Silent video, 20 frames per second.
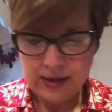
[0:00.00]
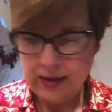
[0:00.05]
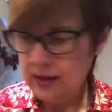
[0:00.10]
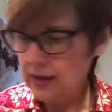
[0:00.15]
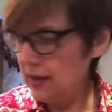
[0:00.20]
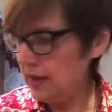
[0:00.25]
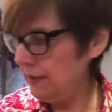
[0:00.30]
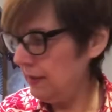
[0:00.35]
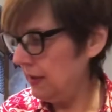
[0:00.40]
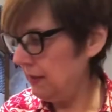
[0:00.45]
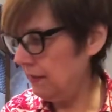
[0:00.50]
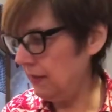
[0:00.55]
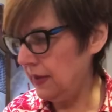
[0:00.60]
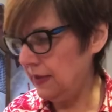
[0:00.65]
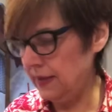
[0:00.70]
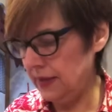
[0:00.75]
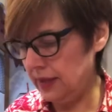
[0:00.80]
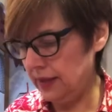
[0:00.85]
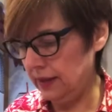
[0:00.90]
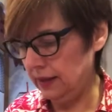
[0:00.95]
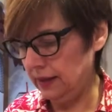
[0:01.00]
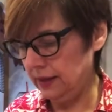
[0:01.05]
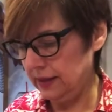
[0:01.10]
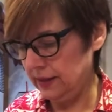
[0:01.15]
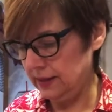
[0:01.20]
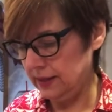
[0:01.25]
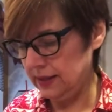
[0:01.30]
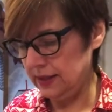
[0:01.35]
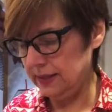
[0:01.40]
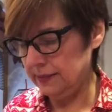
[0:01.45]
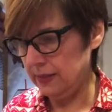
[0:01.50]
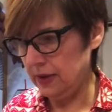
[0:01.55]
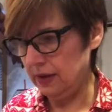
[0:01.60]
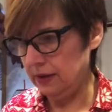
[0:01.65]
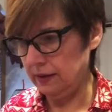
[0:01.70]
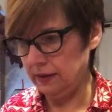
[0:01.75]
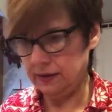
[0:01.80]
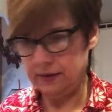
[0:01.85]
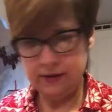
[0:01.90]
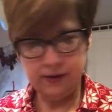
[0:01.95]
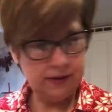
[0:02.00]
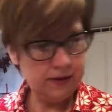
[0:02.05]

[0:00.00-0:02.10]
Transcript: You might want that a little smaller.